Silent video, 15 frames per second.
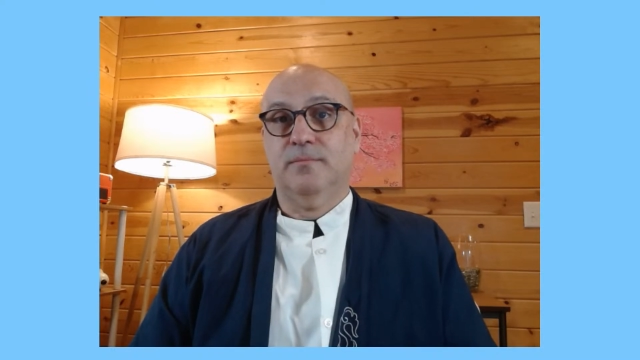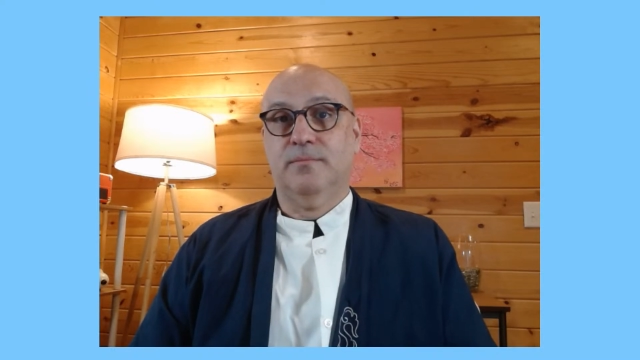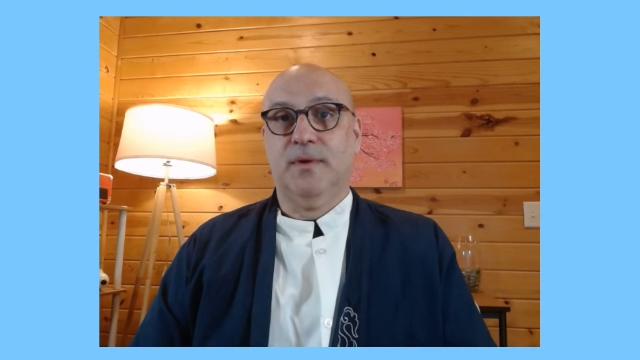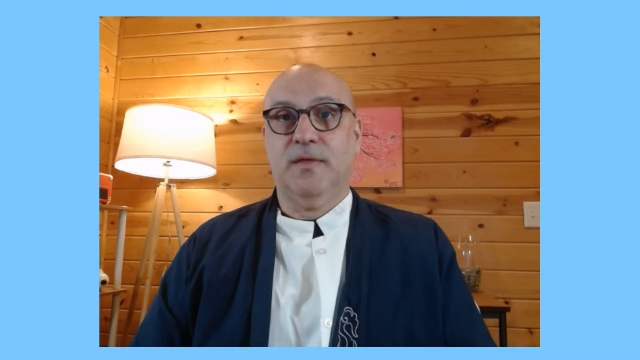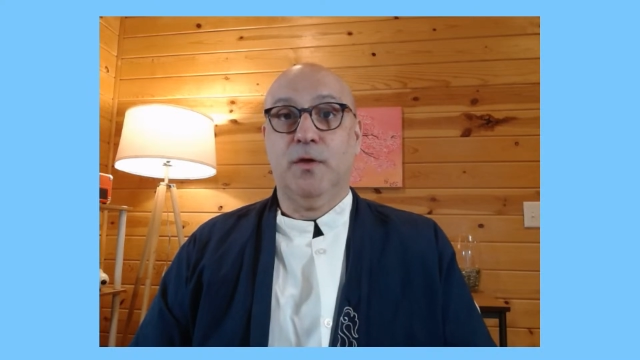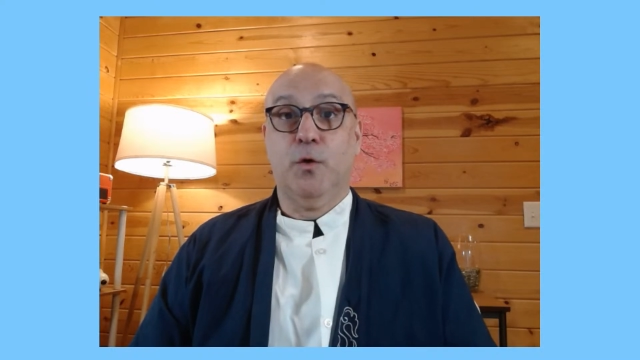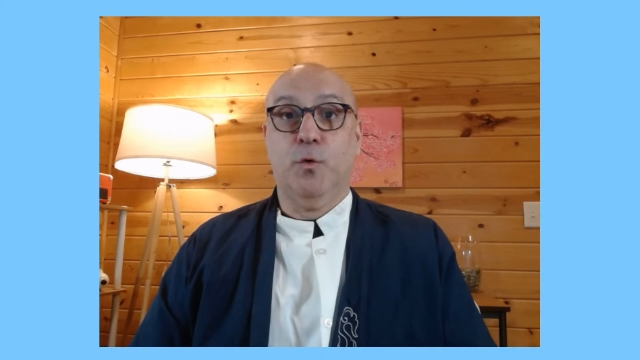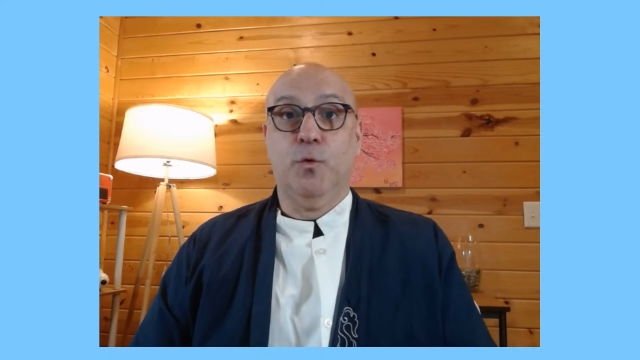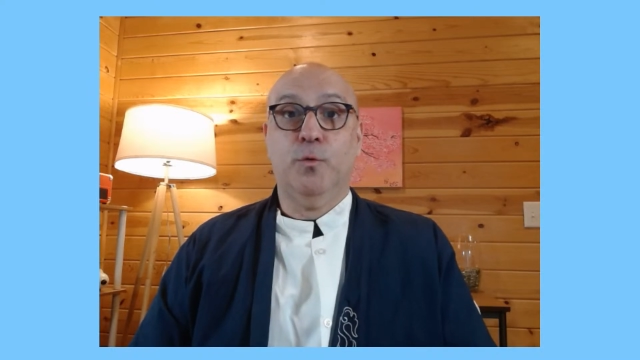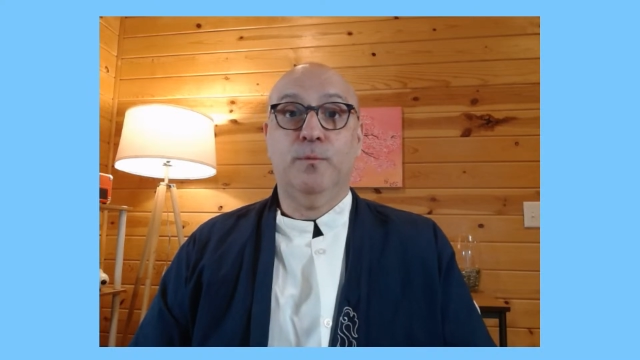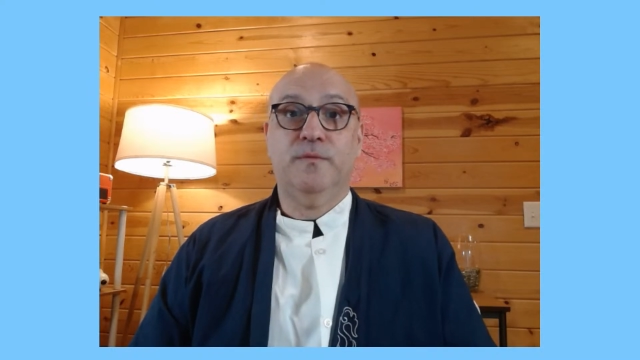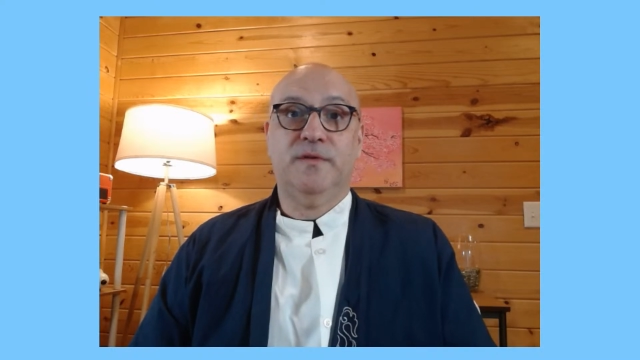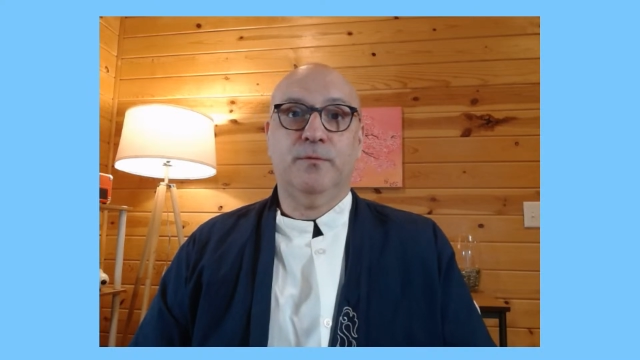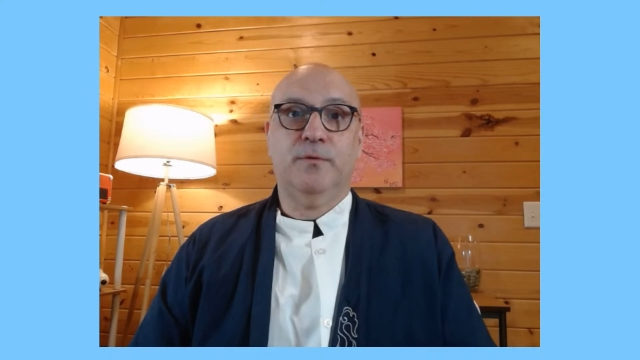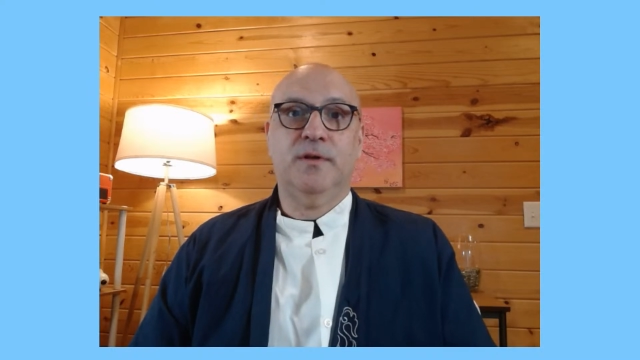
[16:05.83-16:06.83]
by the
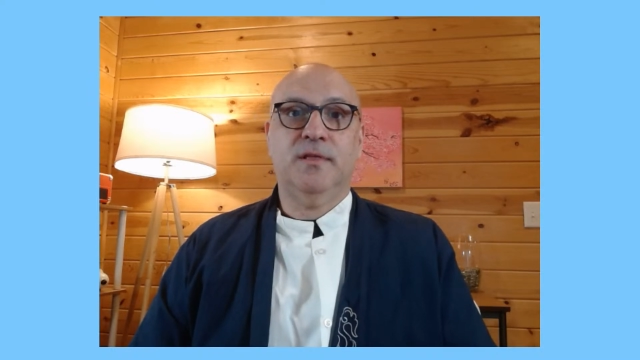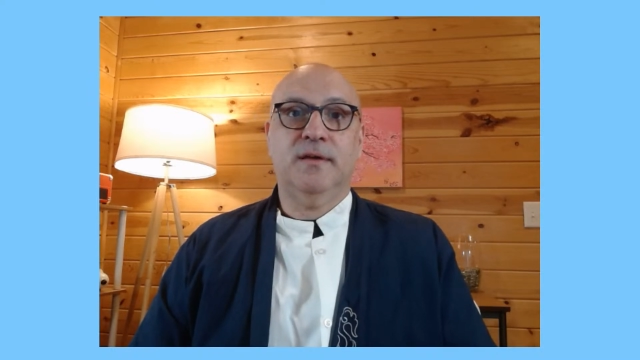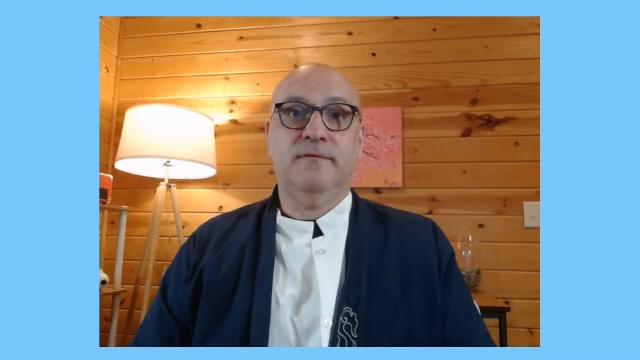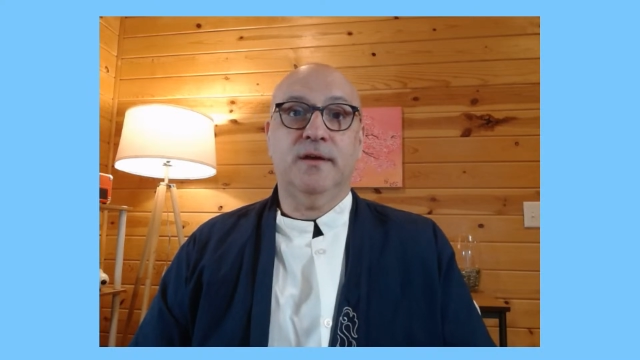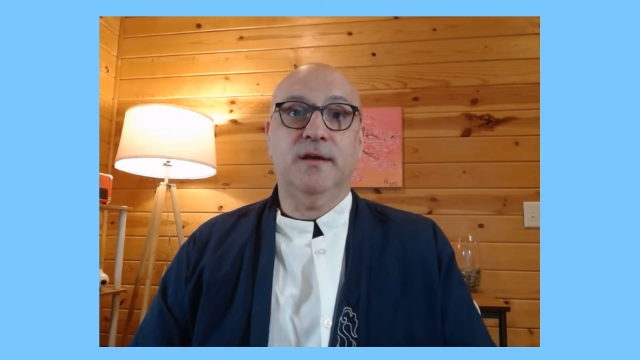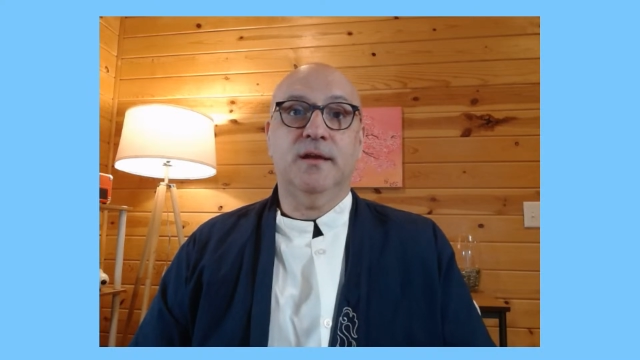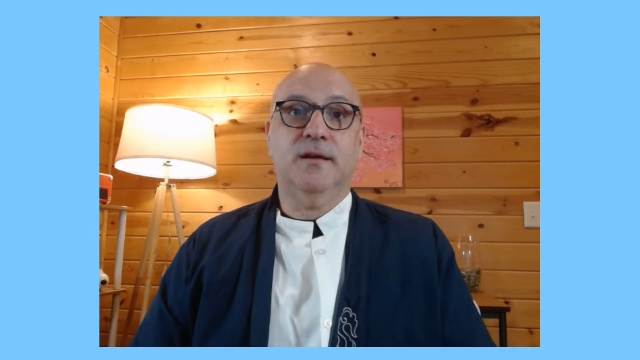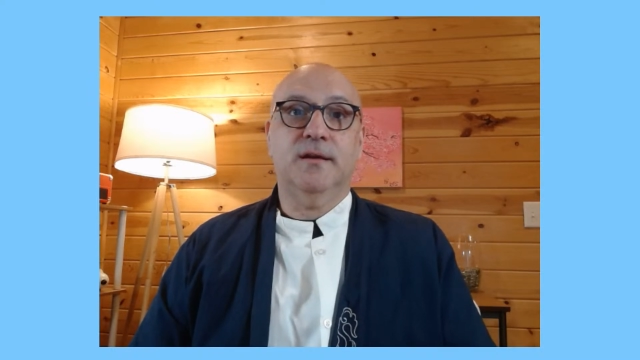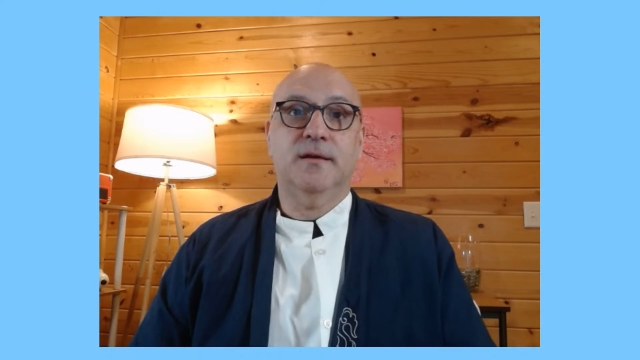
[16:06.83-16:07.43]
homes that we live in.